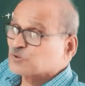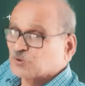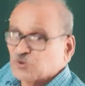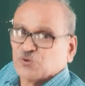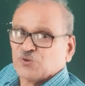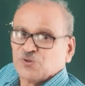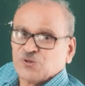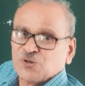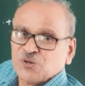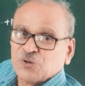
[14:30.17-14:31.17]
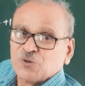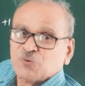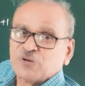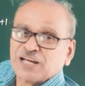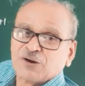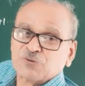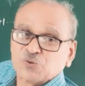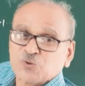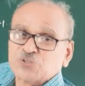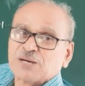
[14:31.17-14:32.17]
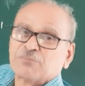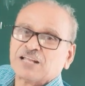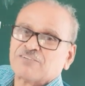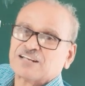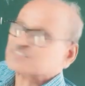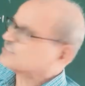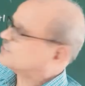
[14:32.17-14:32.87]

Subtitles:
2, we have 2 sublevels